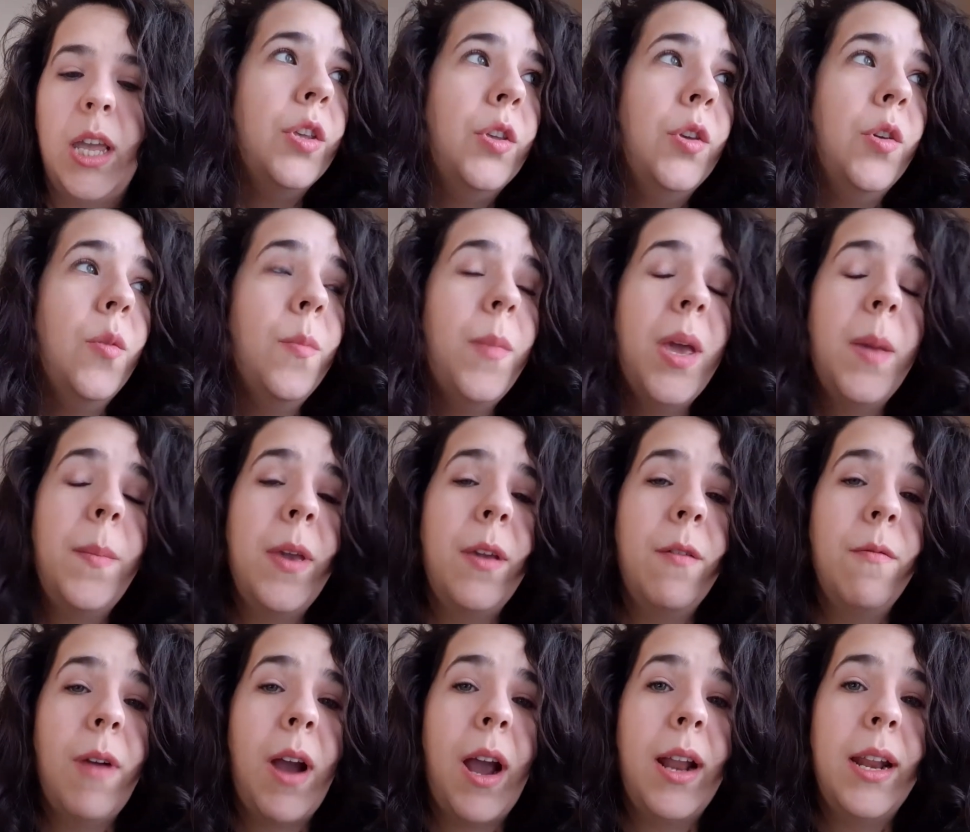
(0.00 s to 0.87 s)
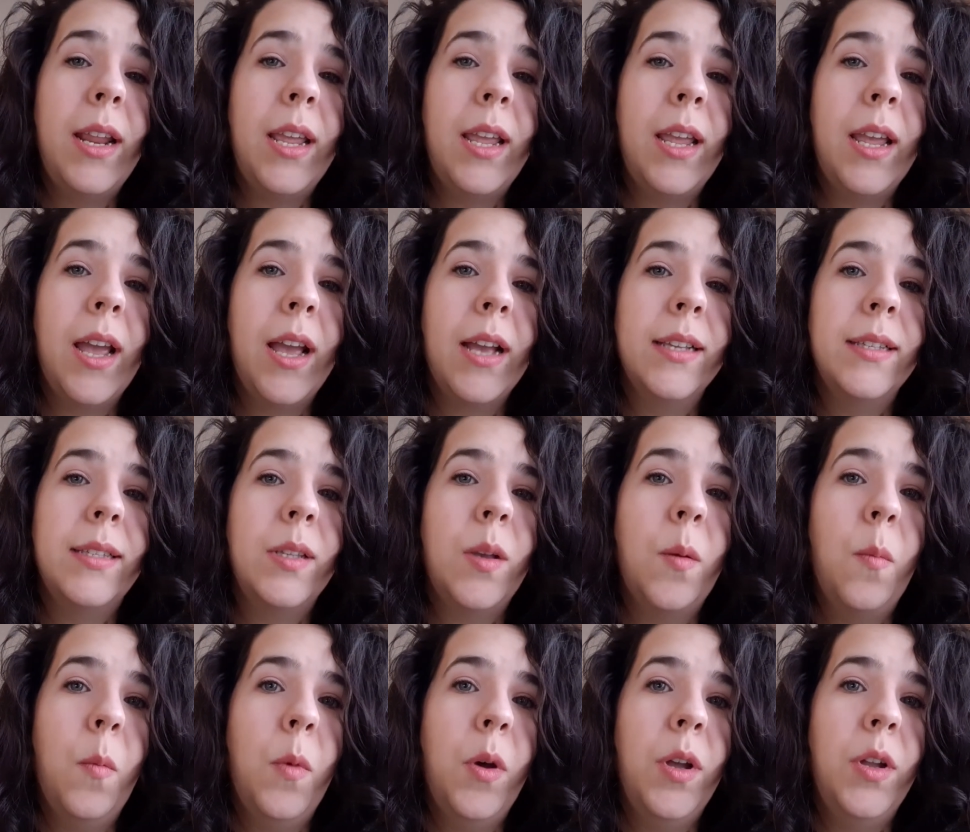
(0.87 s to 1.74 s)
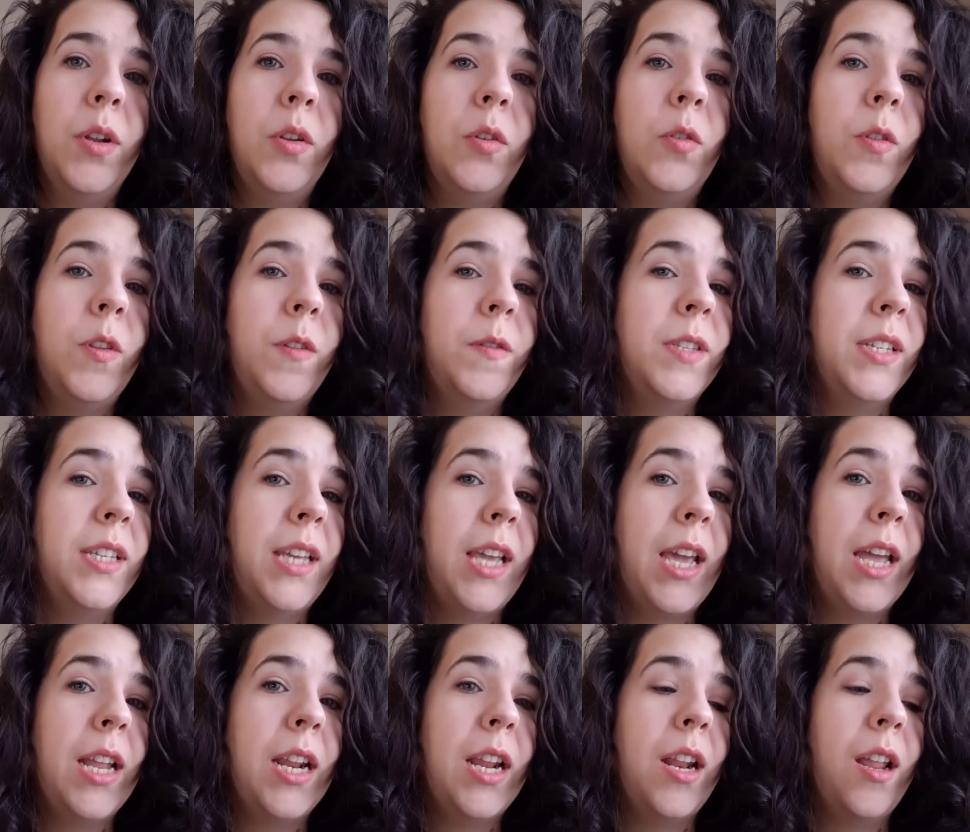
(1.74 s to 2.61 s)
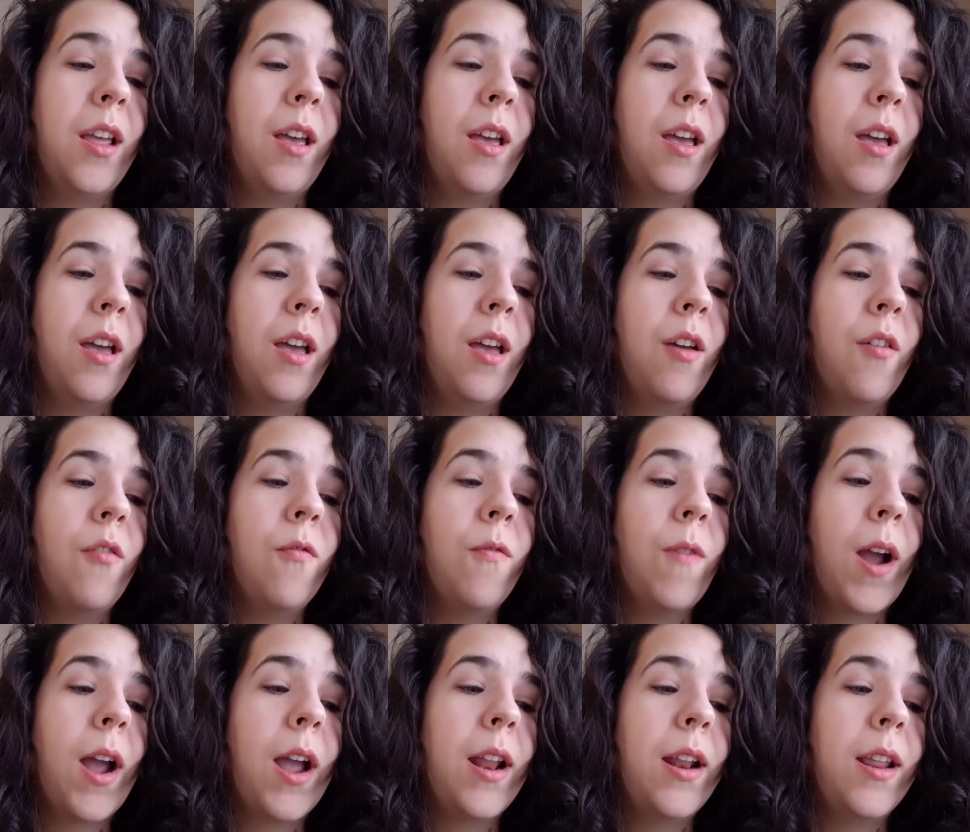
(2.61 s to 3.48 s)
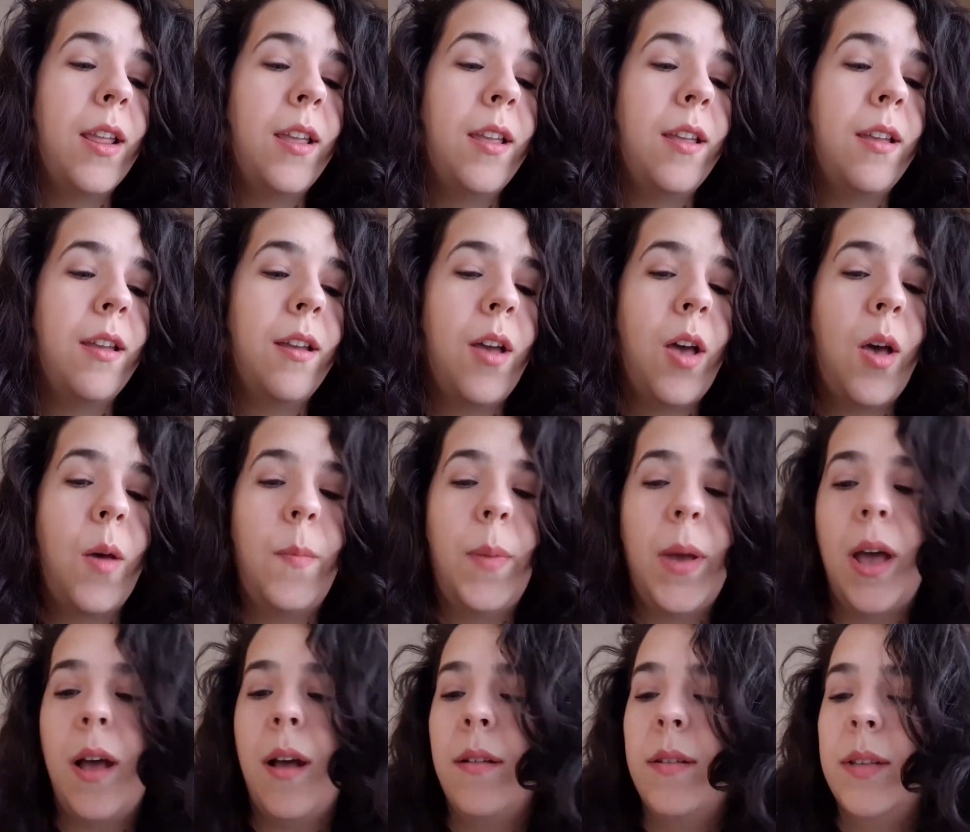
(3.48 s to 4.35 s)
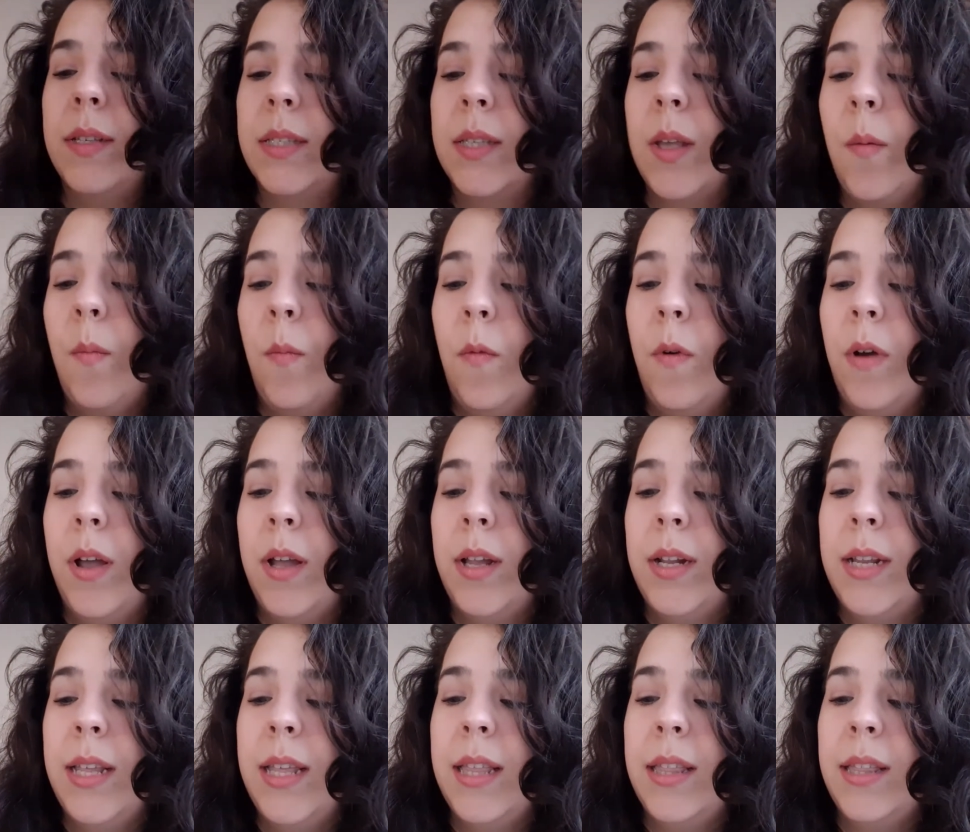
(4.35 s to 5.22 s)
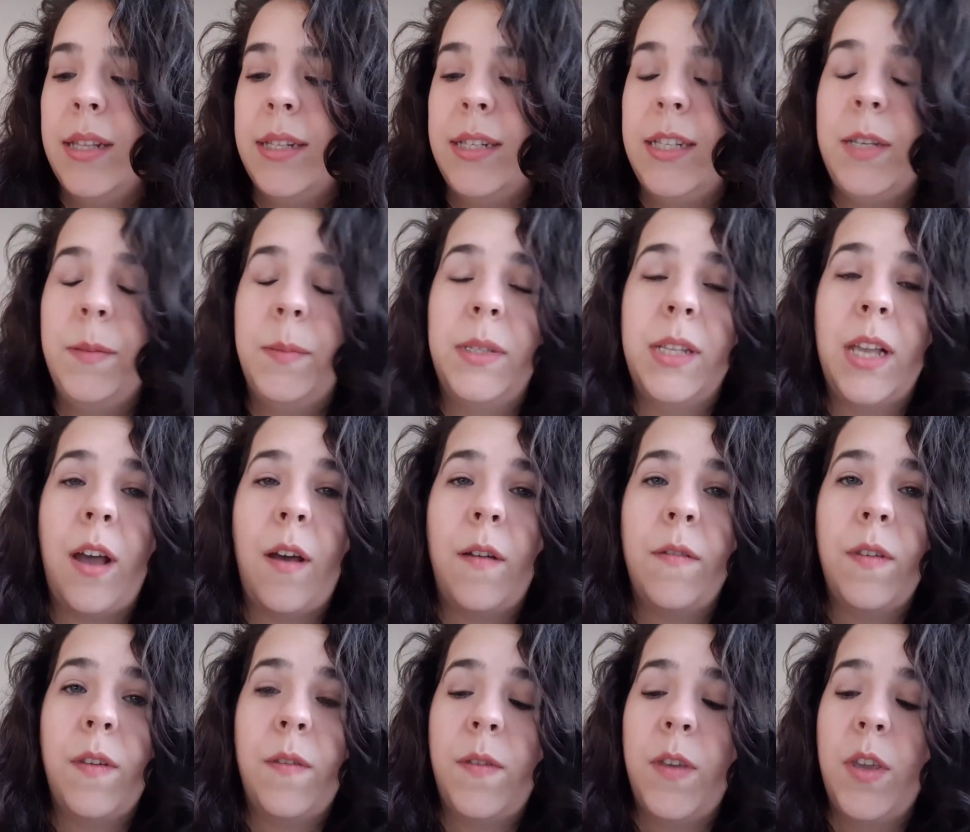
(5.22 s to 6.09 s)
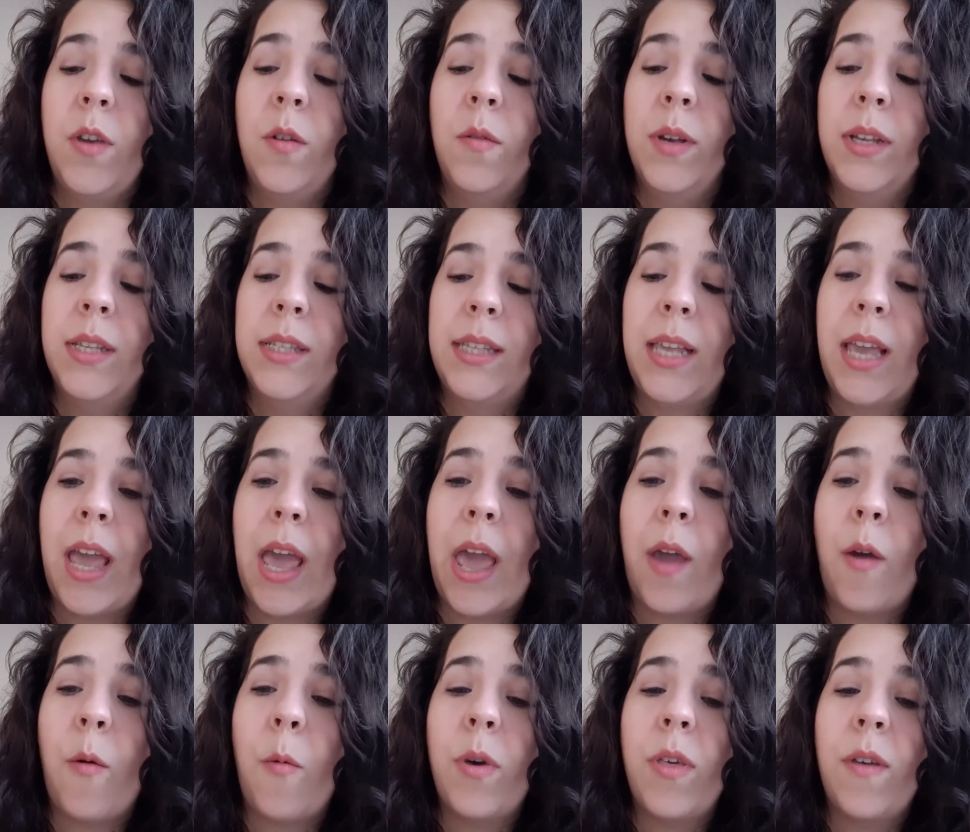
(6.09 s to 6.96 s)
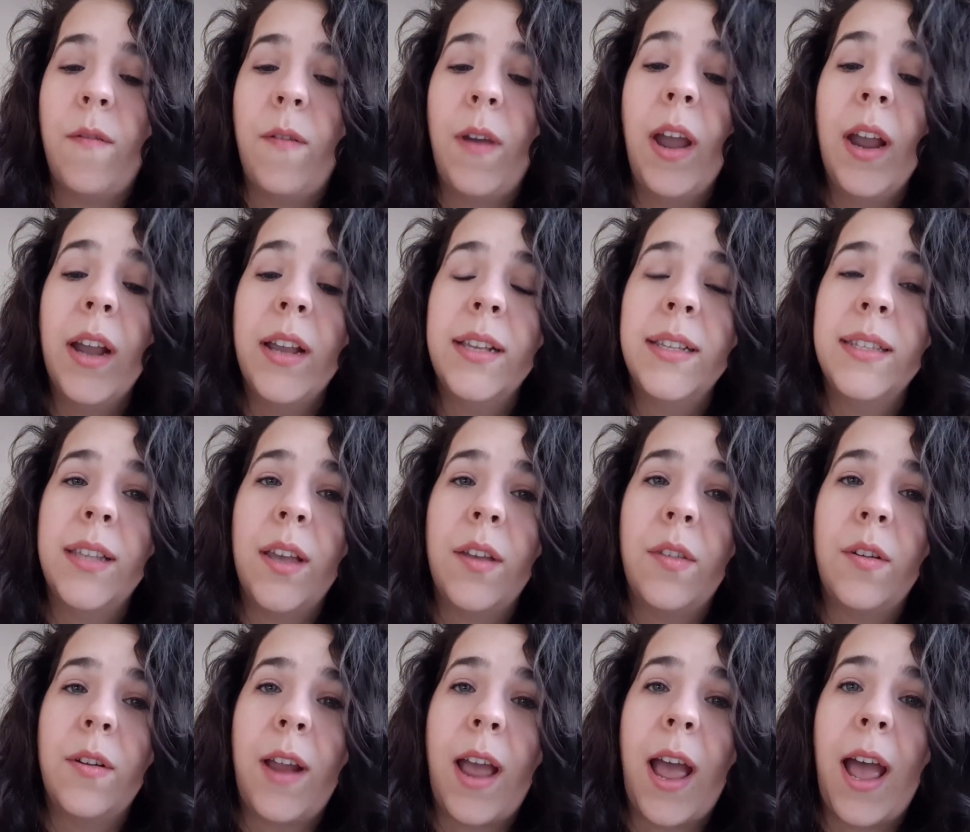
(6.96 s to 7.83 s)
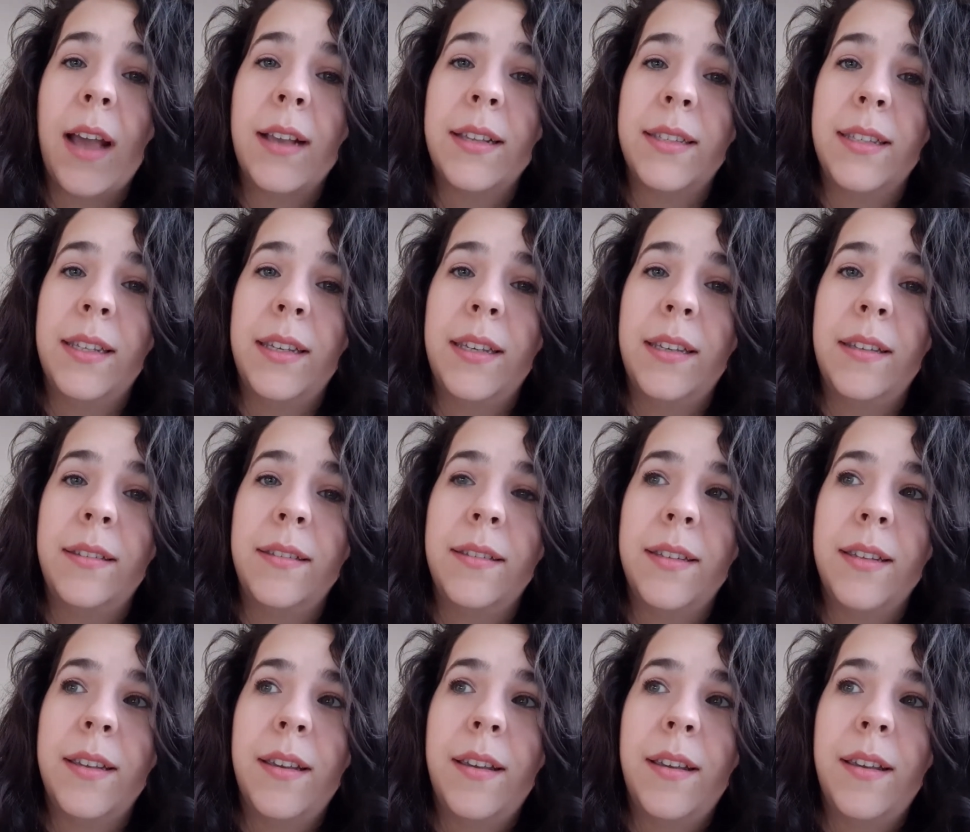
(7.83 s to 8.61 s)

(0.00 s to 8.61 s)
You may be writing as someone who lives in Canada, writing about someone in the deep south of the USA with a very southern accent